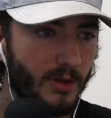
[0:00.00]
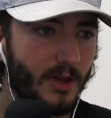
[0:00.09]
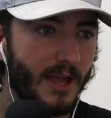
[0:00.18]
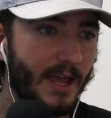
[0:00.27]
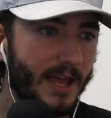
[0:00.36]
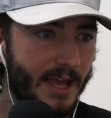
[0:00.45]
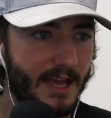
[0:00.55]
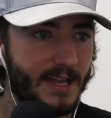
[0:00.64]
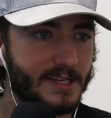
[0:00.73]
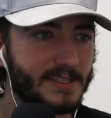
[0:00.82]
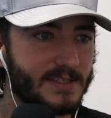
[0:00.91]

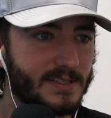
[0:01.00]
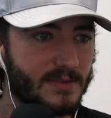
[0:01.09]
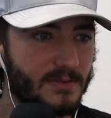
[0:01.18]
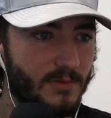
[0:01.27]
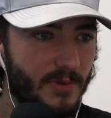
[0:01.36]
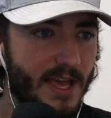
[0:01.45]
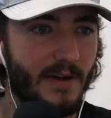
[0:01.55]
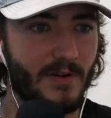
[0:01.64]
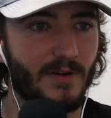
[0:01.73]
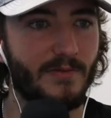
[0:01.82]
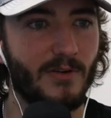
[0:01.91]
and we have
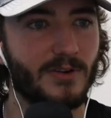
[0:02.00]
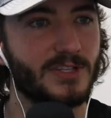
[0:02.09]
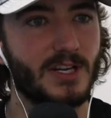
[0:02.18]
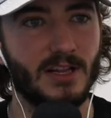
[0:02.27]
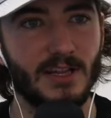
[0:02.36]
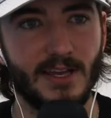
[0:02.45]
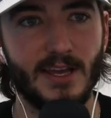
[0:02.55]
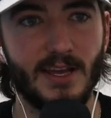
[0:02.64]
unfortunately